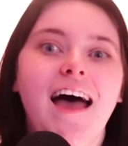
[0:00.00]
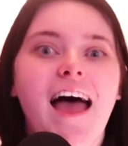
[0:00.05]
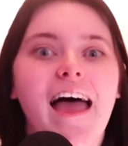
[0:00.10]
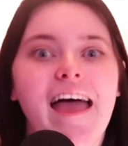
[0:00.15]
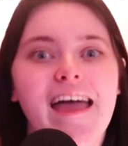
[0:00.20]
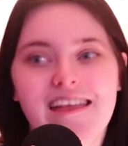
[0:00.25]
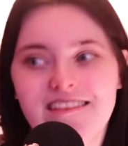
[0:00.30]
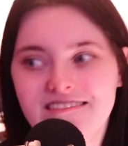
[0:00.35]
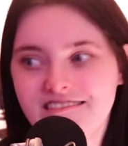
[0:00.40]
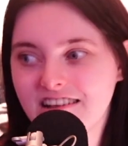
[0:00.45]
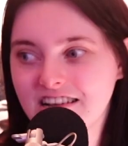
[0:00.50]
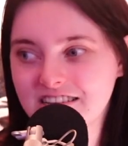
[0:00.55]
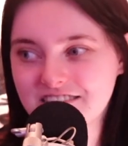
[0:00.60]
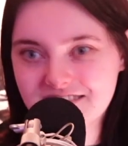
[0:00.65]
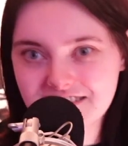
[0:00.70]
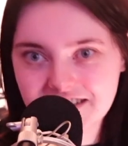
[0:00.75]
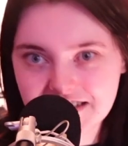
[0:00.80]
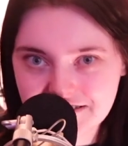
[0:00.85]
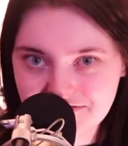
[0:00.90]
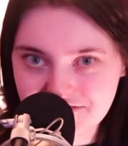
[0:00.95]
it
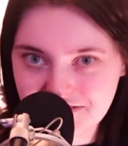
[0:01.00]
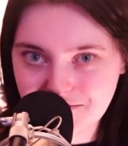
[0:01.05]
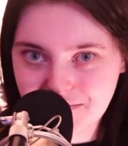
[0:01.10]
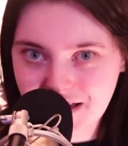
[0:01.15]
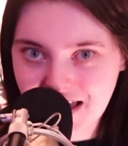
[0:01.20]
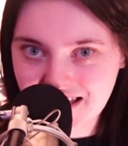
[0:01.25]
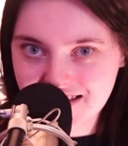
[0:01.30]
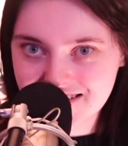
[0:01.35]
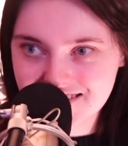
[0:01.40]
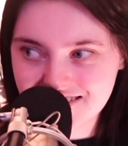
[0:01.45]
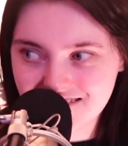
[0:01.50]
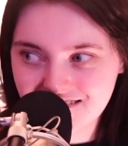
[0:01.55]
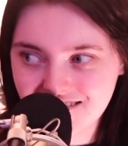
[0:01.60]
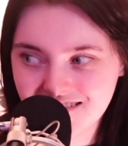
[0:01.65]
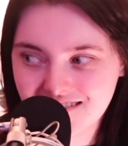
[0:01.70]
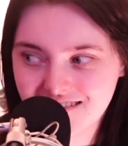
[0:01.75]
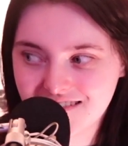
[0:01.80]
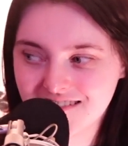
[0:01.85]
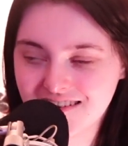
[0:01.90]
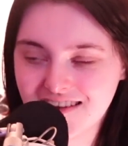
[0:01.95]
doesn't even
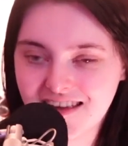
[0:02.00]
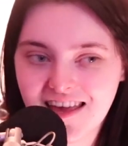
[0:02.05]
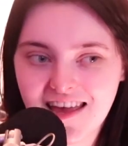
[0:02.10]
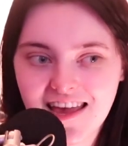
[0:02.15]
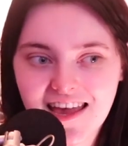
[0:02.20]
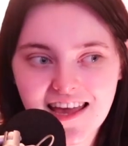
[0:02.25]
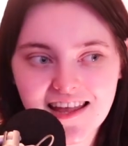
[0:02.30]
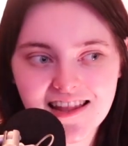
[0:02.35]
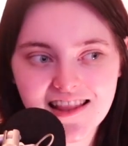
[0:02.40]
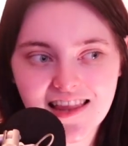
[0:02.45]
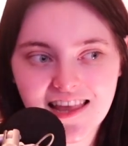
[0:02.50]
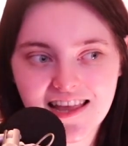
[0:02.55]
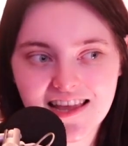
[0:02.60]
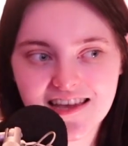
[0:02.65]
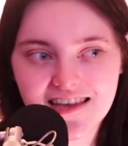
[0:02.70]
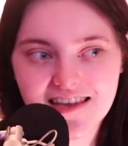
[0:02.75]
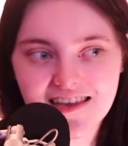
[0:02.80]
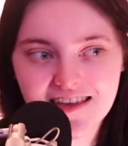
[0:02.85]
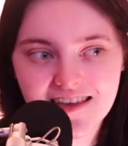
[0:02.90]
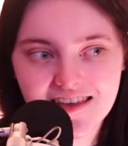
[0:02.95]
matter. And
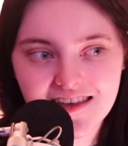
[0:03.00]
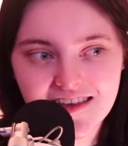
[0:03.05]
like